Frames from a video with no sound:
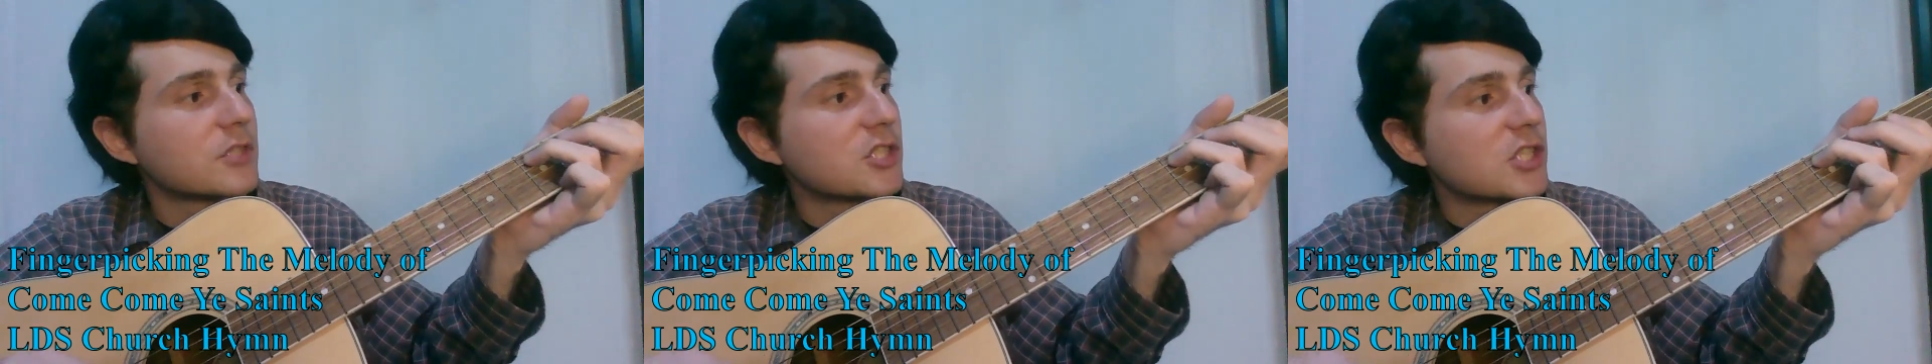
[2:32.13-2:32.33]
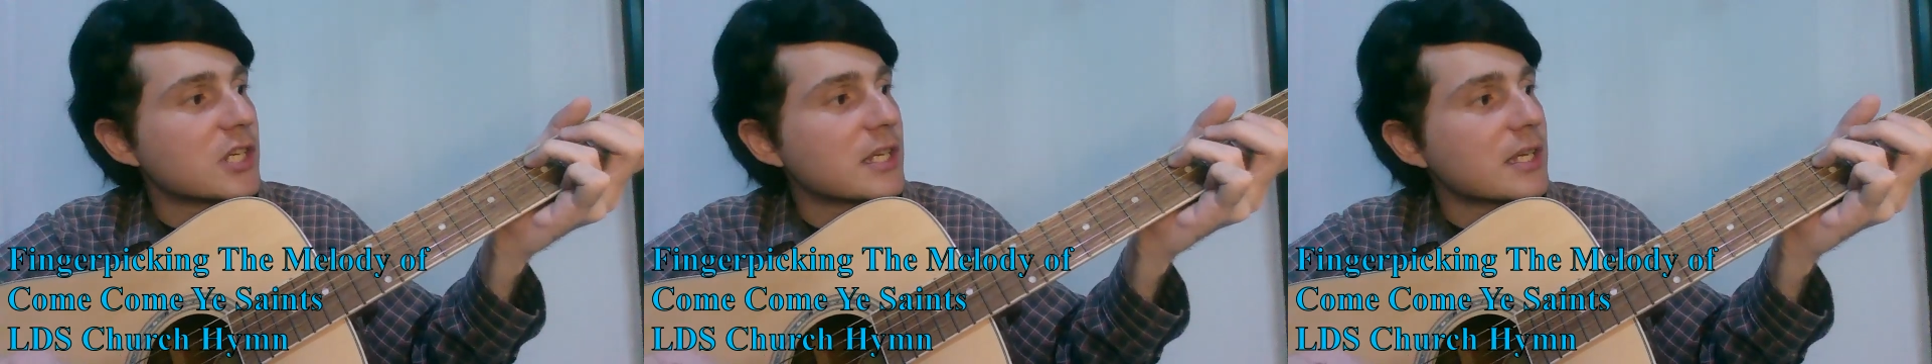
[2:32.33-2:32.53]

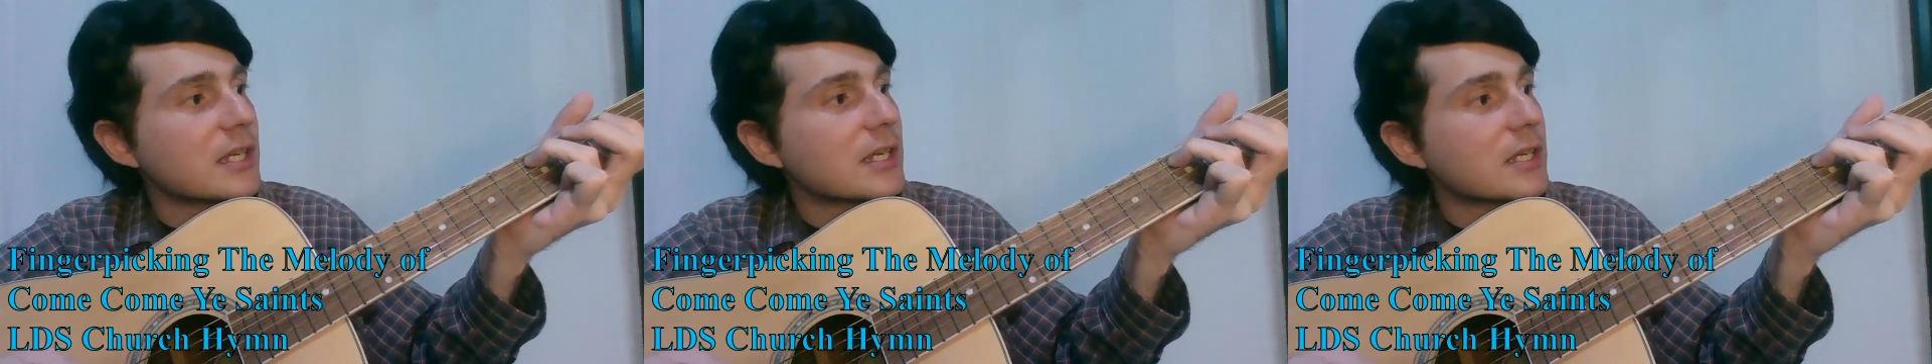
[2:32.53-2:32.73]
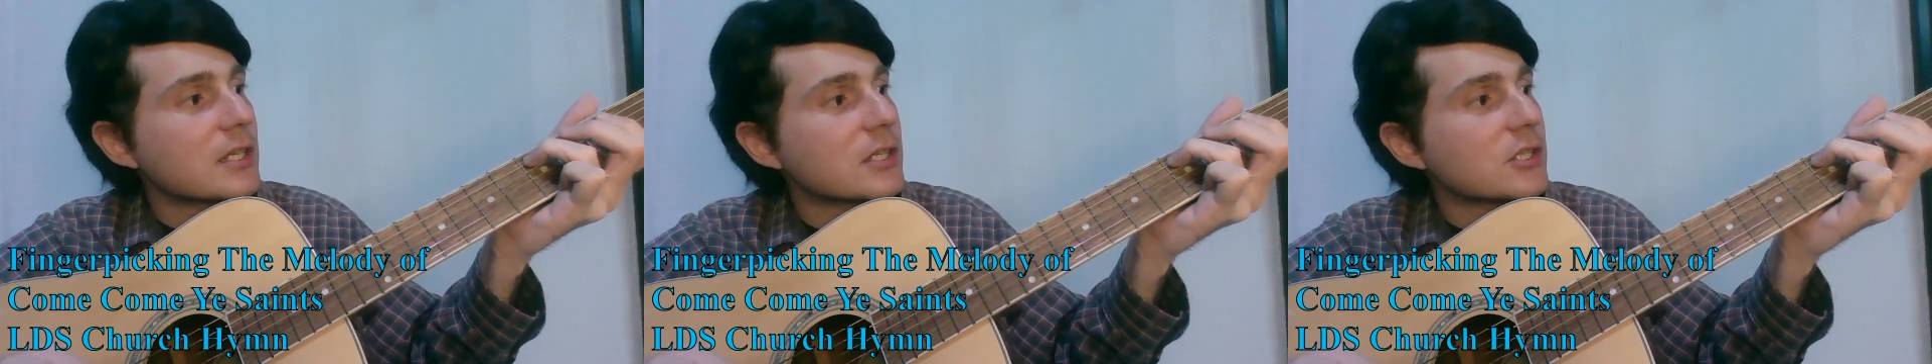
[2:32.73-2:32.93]

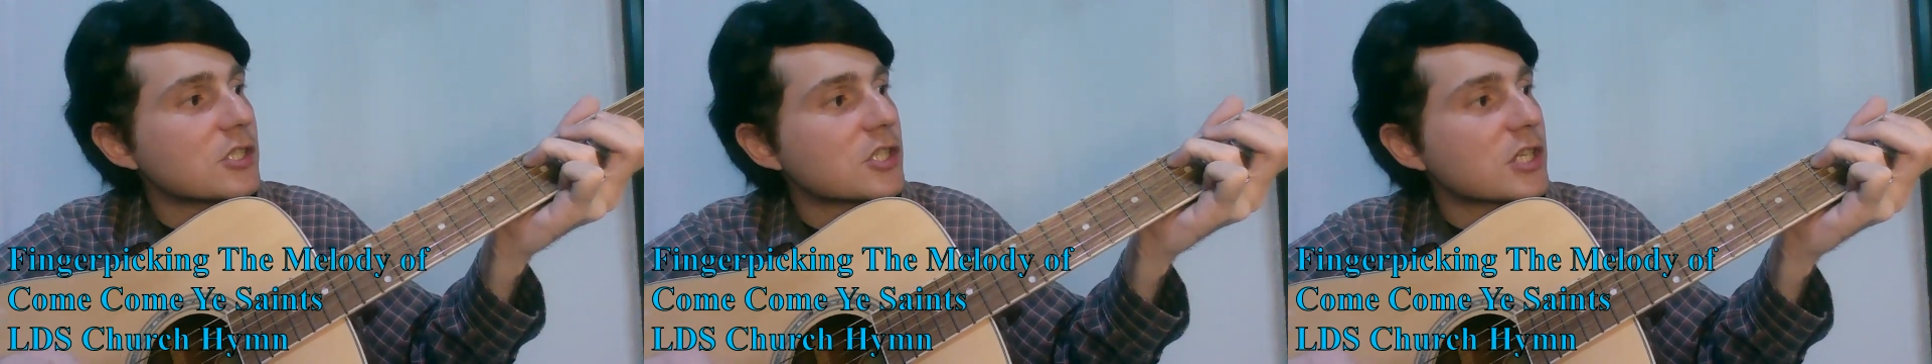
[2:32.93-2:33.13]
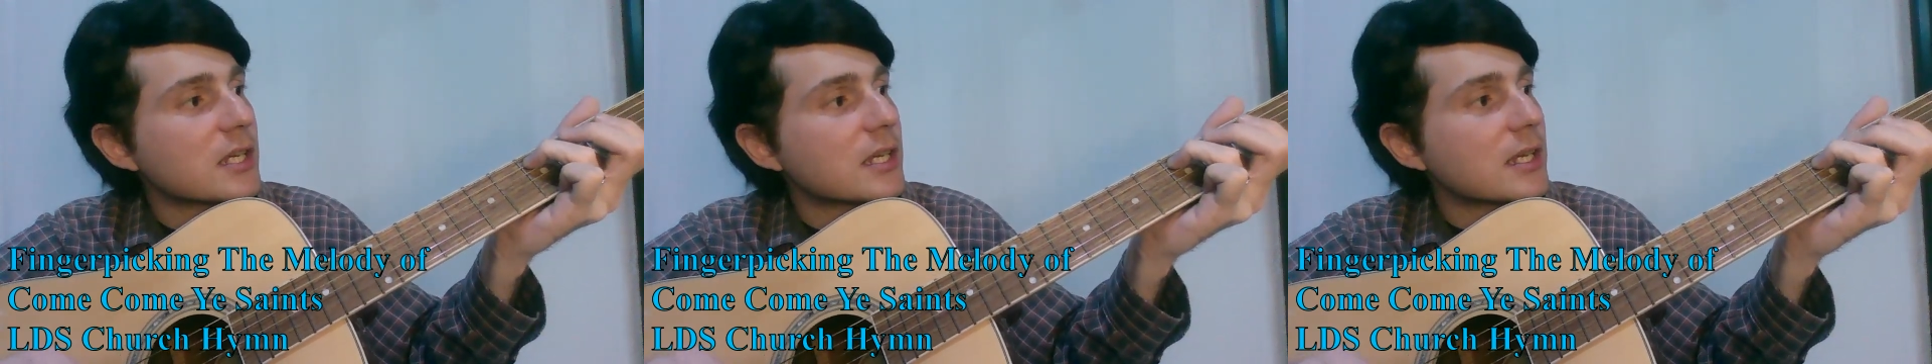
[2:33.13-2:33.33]
G,
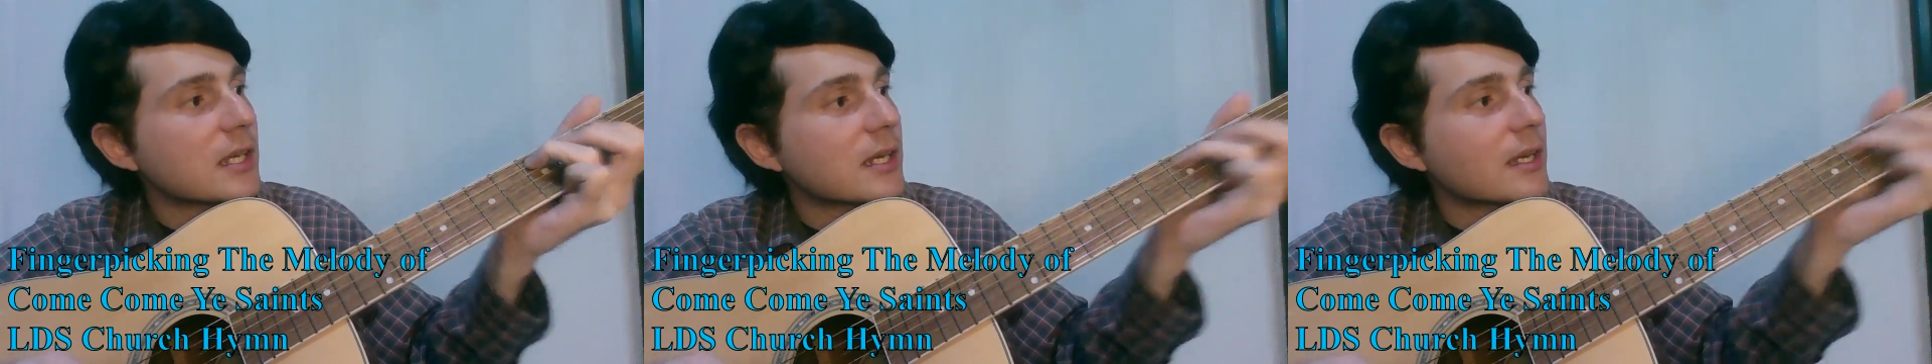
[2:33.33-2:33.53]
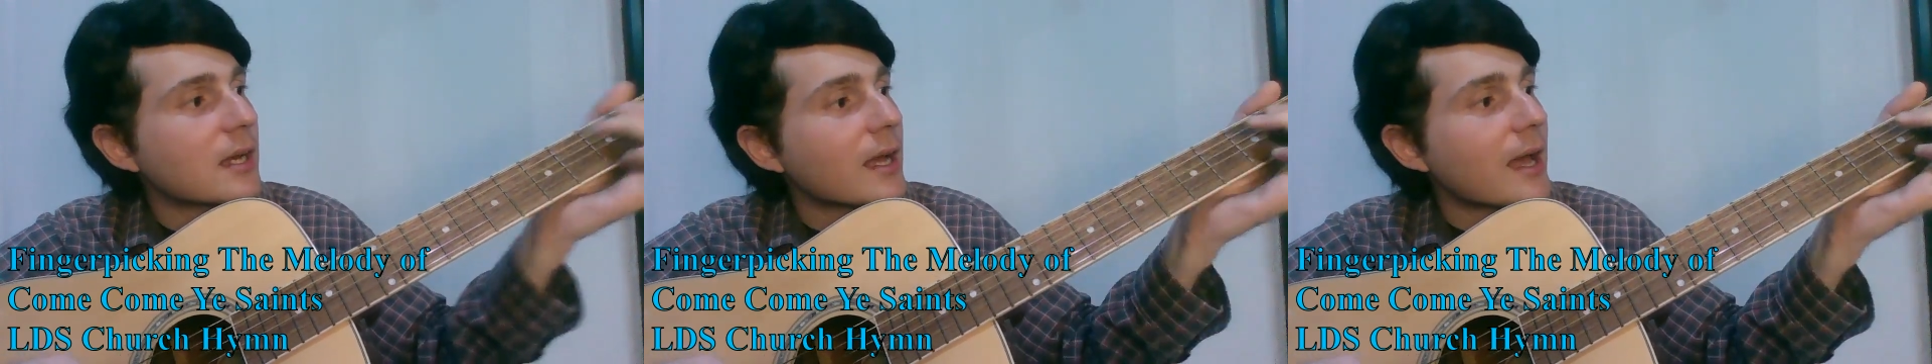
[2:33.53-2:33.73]

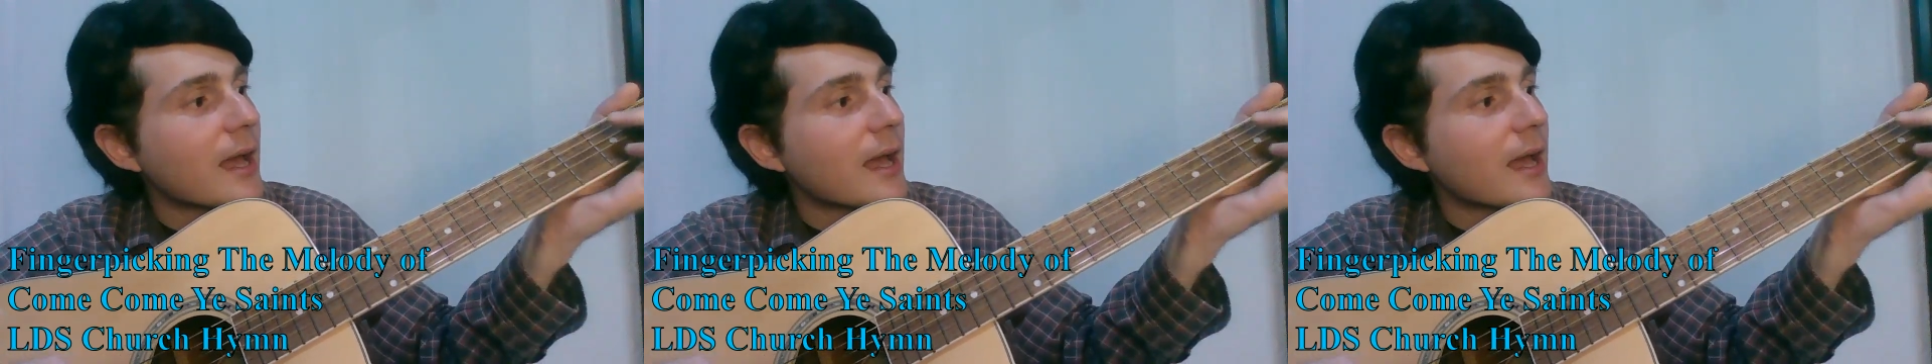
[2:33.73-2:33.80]
G,